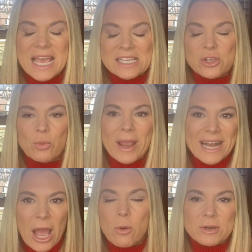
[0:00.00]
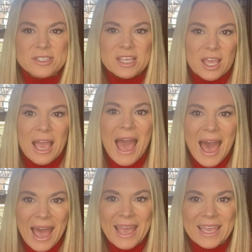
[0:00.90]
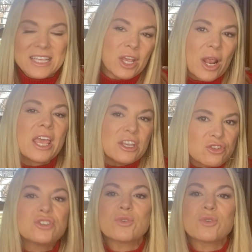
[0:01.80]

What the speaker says: So right now we're seeing high interest